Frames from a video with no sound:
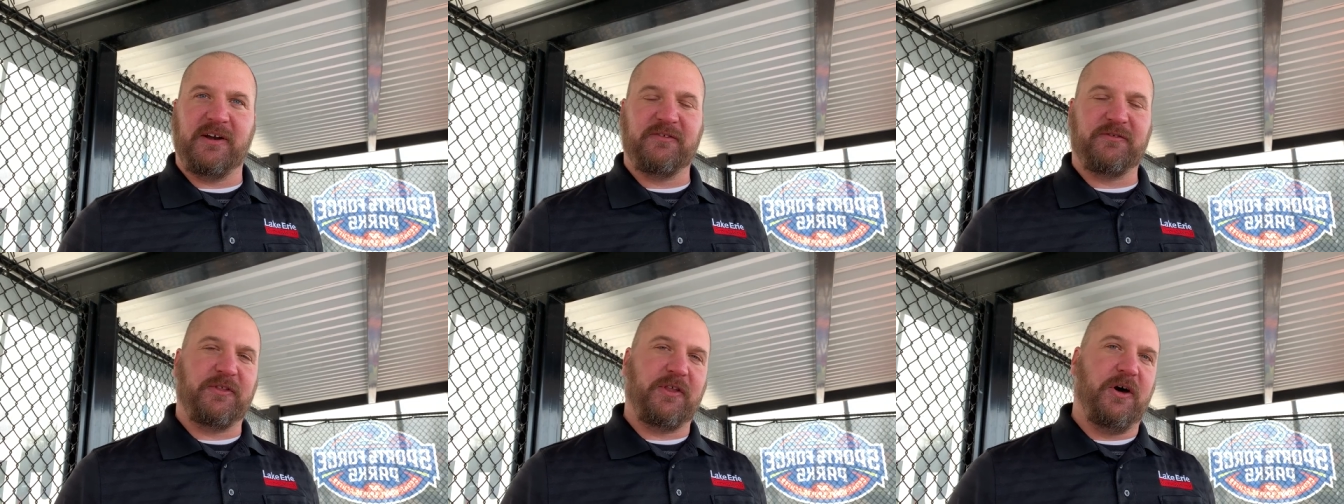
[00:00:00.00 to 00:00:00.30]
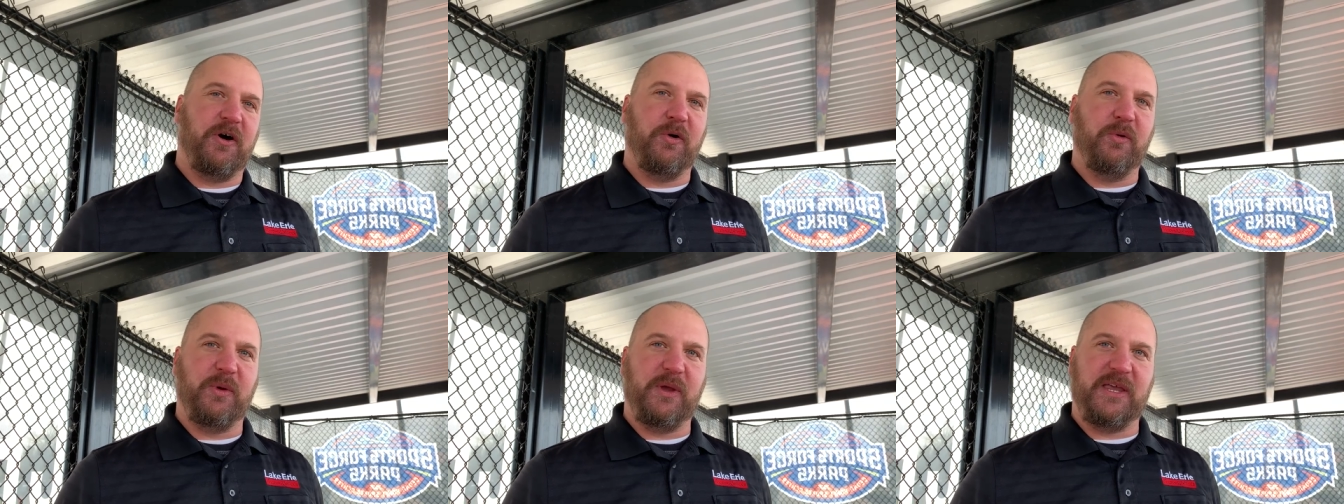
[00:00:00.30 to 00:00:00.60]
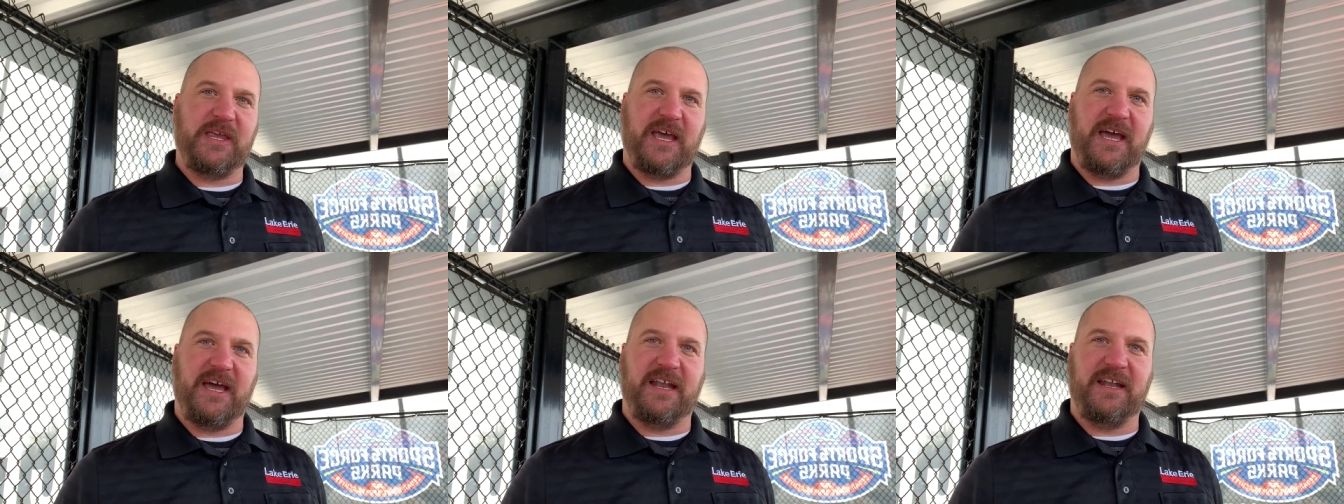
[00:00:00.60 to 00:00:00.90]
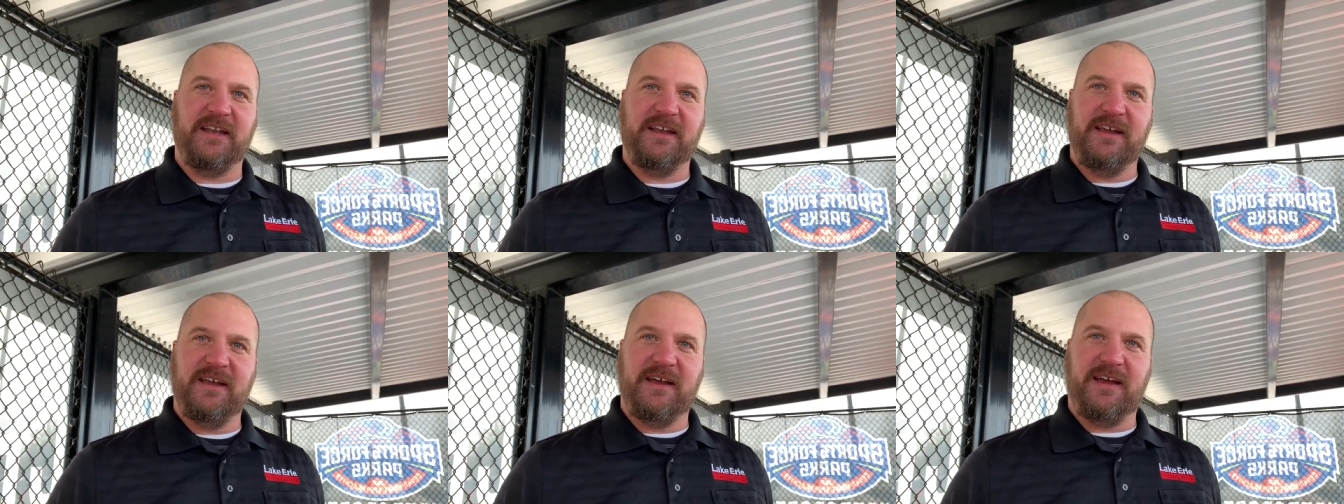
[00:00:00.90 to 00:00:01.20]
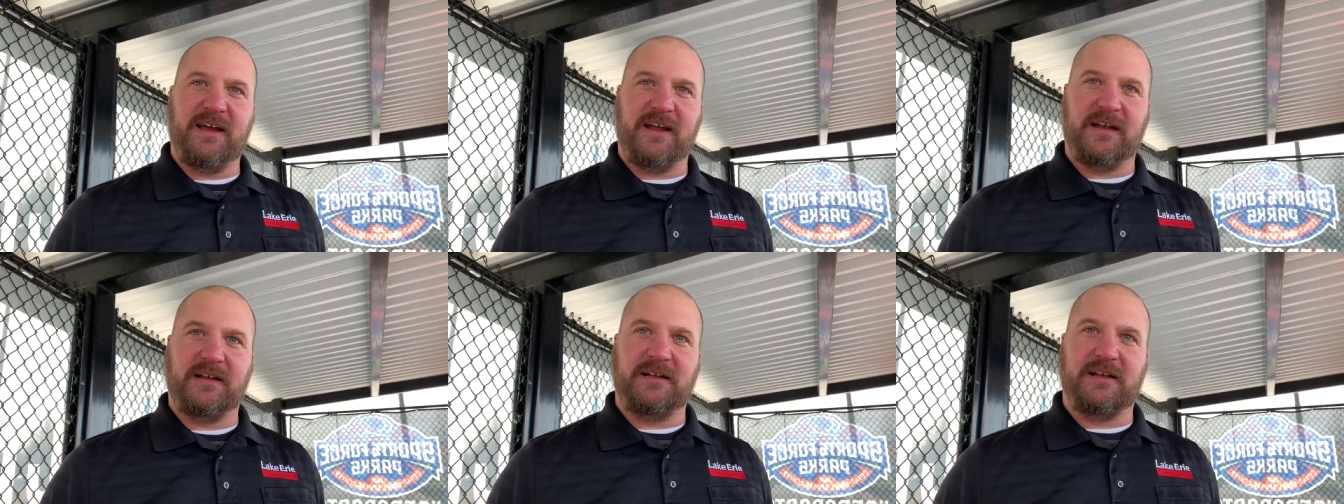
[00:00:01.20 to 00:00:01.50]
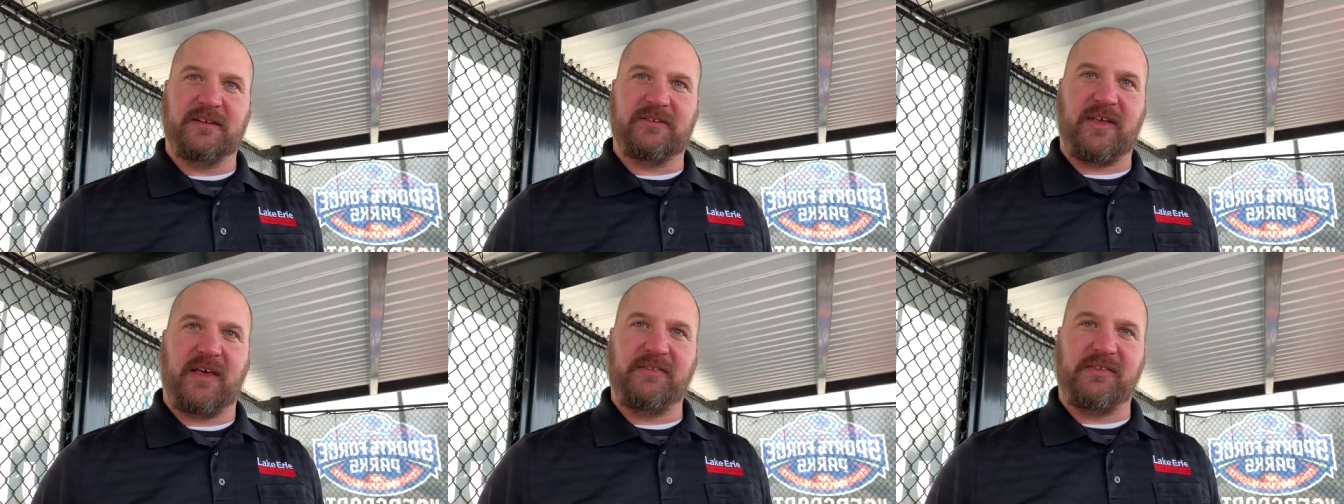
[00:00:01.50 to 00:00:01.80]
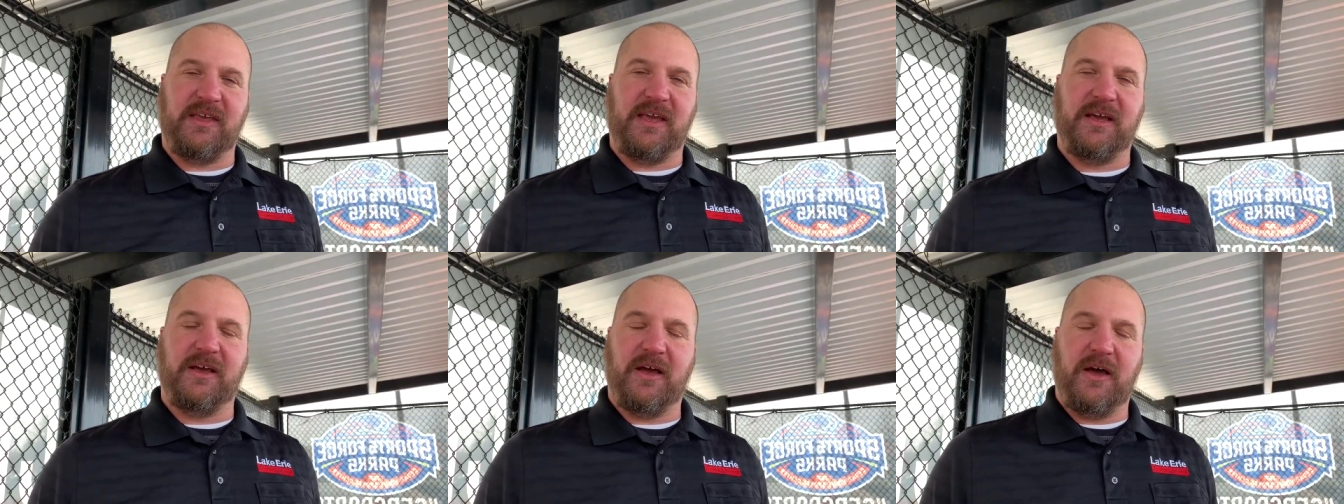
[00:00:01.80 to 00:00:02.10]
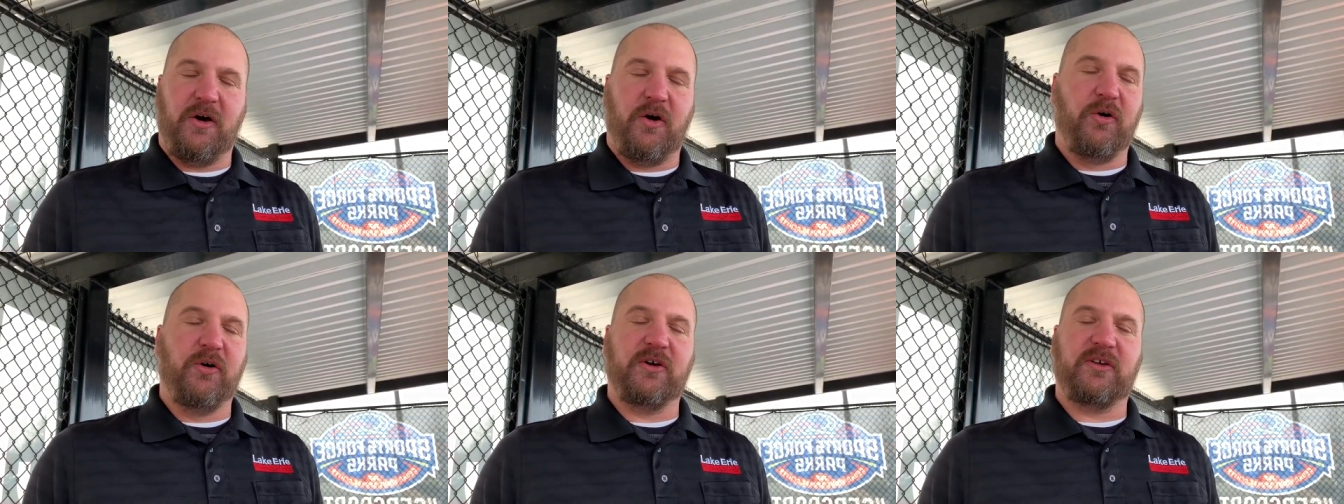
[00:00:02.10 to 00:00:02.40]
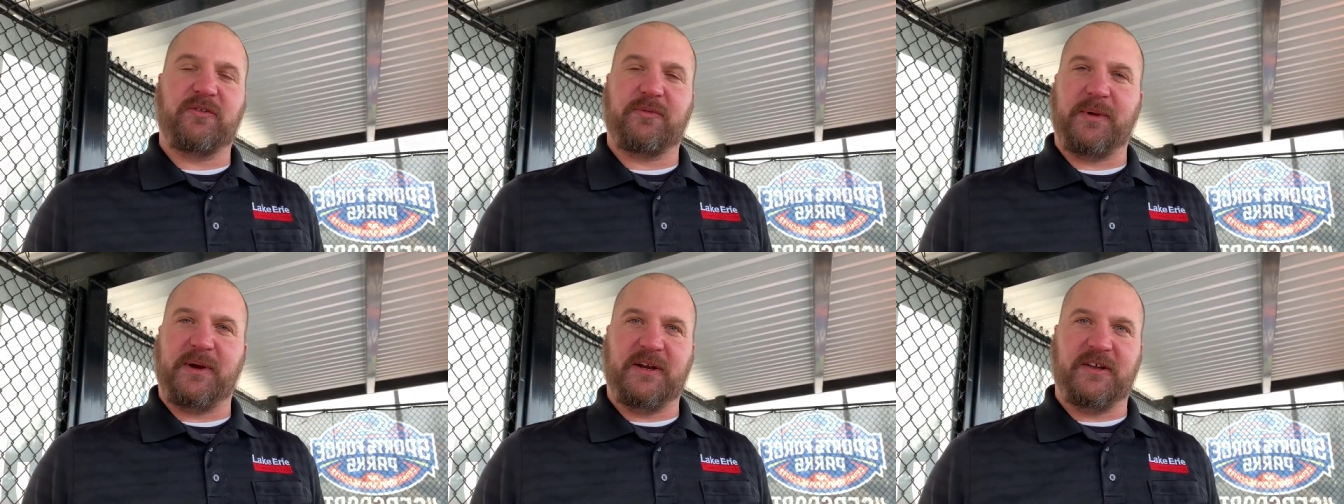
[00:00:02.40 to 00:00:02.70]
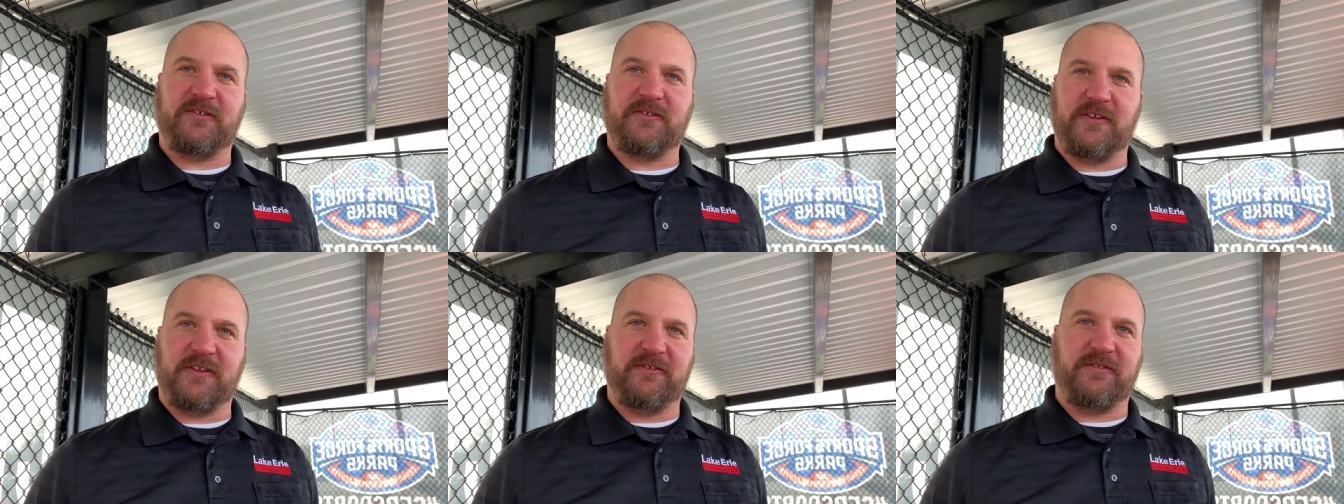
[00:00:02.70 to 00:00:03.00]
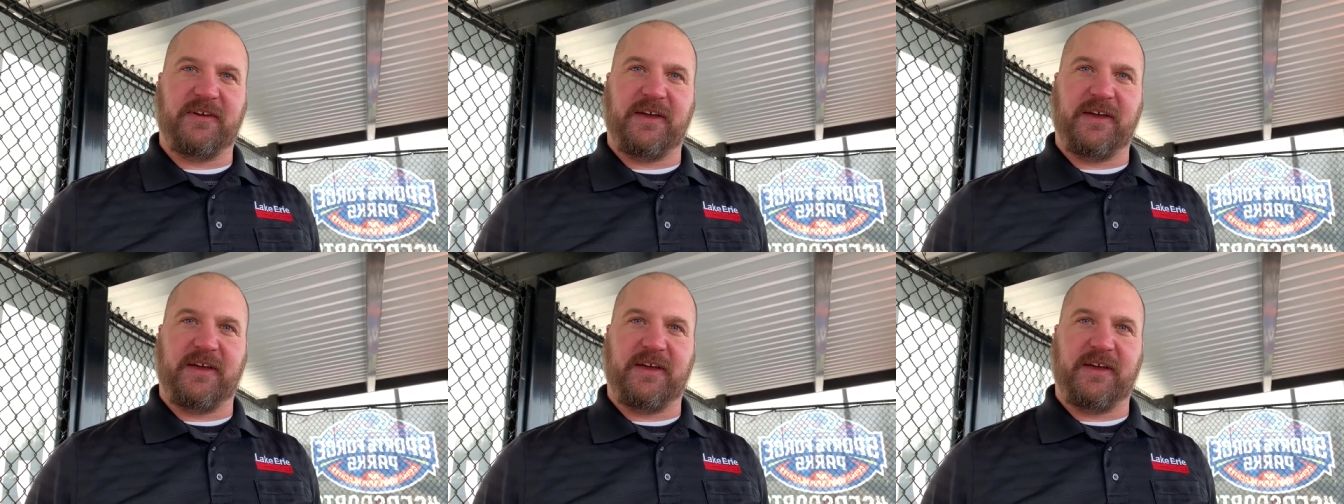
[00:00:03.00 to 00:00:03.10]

here for the whole weekend and just have the whole experience for the